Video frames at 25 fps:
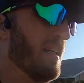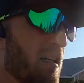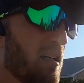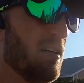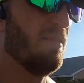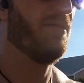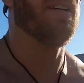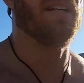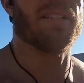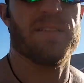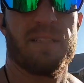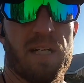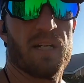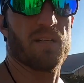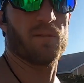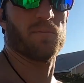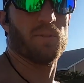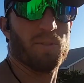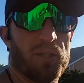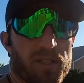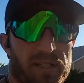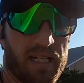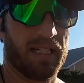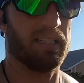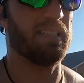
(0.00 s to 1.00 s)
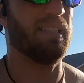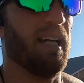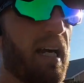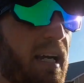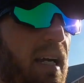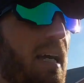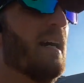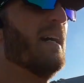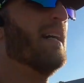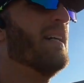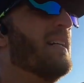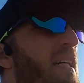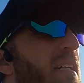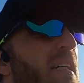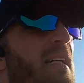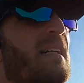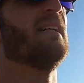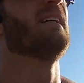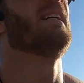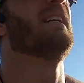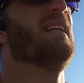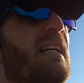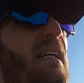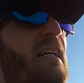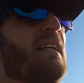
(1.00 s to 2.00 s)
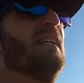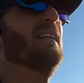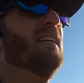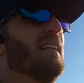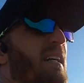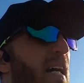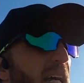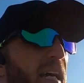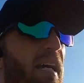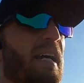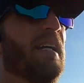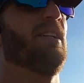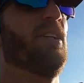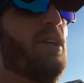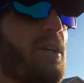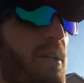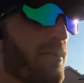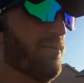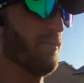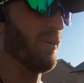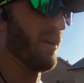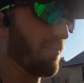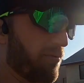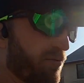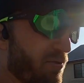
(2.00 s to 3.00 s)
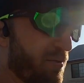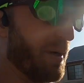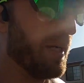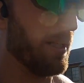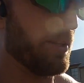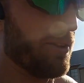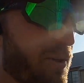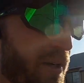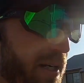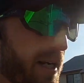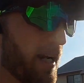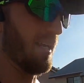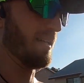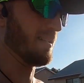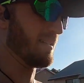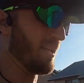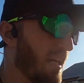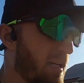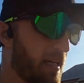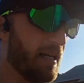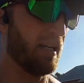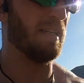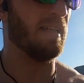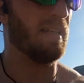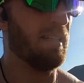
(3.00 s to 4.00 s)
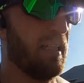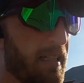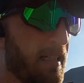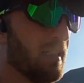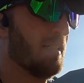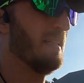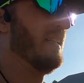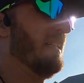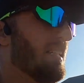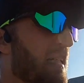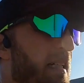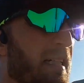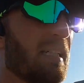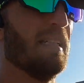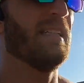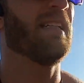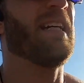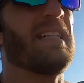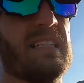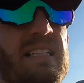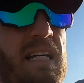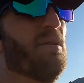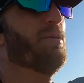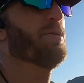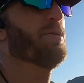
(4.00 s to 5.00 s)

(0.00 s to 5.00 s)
felt terrible the next day, and couldn't run for about 3 days. That's not